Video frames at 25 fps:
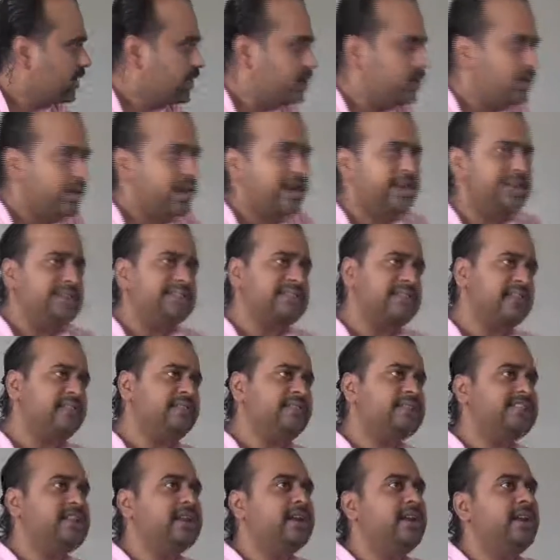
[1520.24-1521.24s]
Today
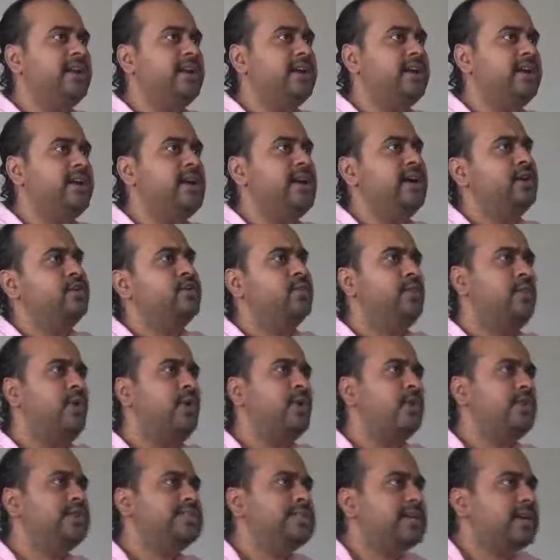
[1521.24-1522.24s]
itself is a great day, and
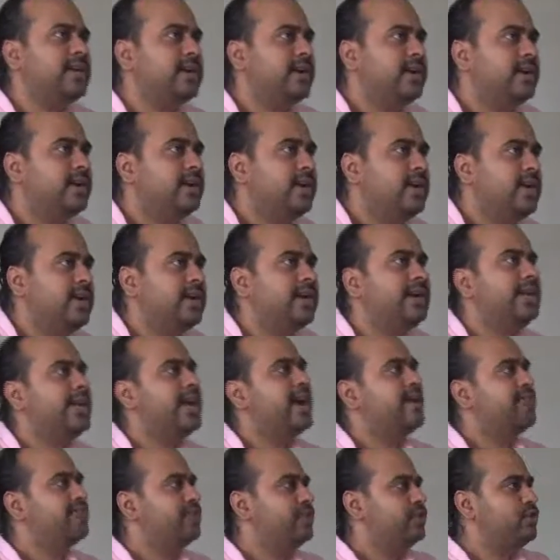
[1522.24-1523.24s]
tomorrow is a great day, and
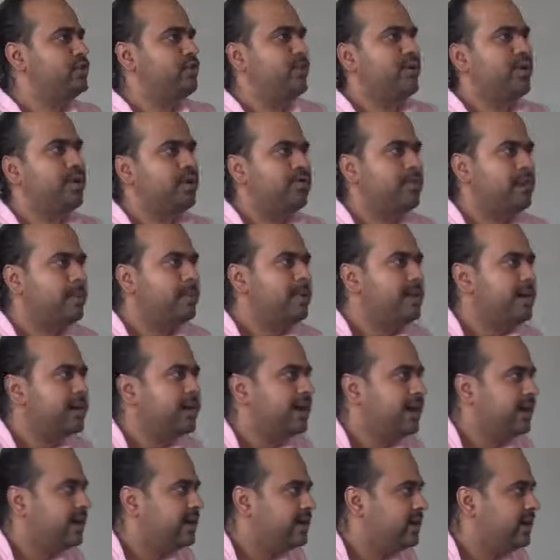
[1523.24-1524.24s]
day after tomorrow will be
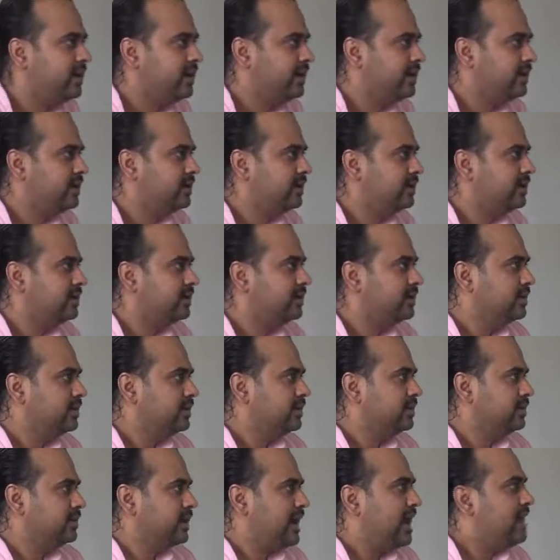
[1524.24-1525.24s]
a great day.
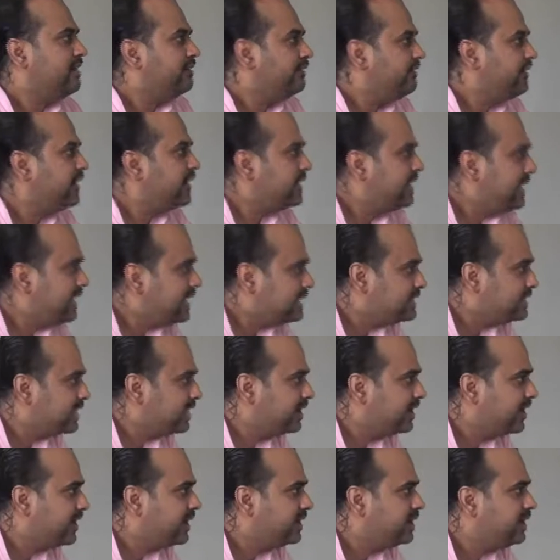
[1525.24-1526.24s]
Every day is
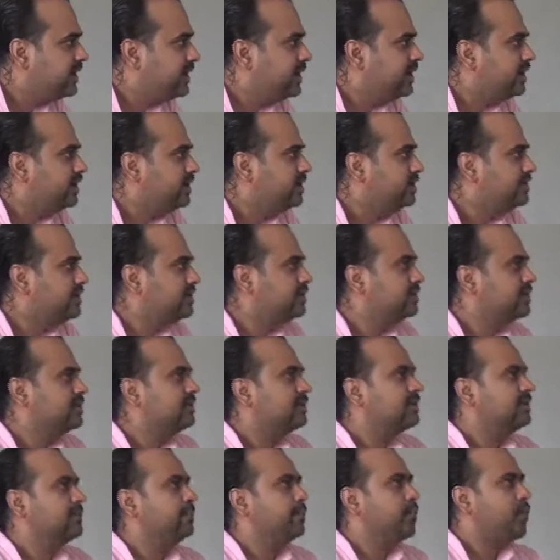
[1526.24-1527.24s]
a great day,
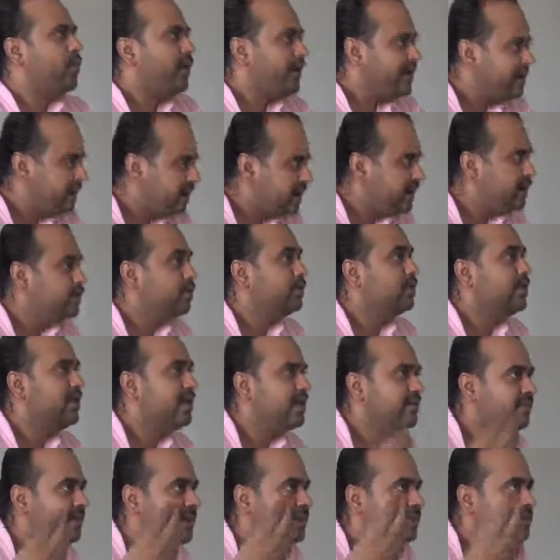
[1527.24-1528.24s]
provided you
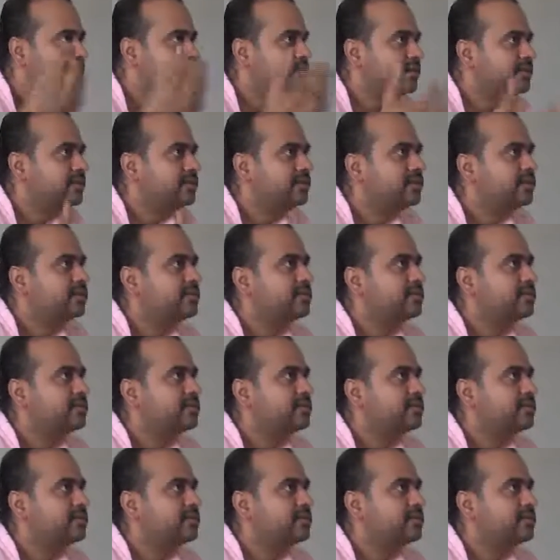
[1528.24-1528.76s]
live it.